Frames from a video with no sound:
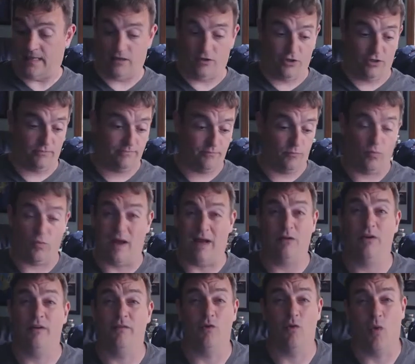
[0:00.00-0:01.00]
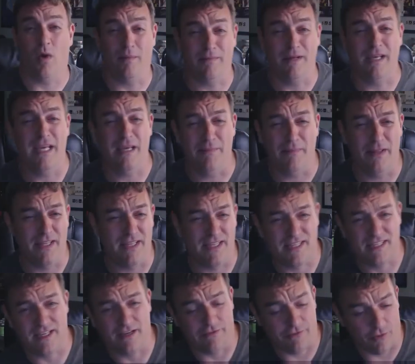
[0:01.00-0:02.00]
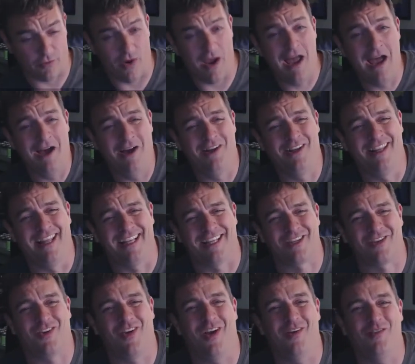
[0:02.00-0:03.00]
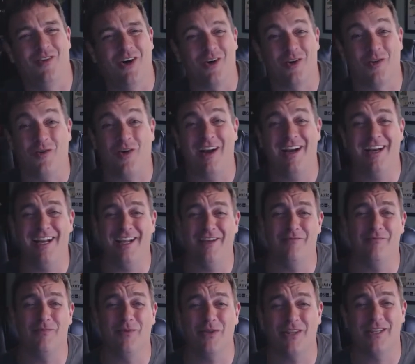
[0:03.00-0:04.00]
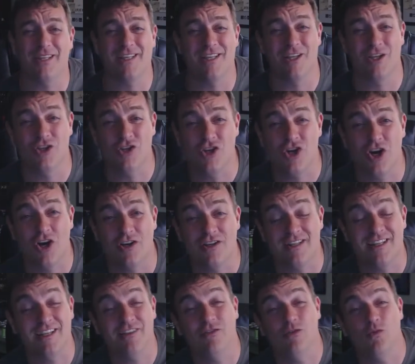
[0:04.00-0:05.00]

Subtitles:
I don't know. I don't even know why I'm keeping this stuff around. So I'm wondering, why did they even put this in a jar? Is it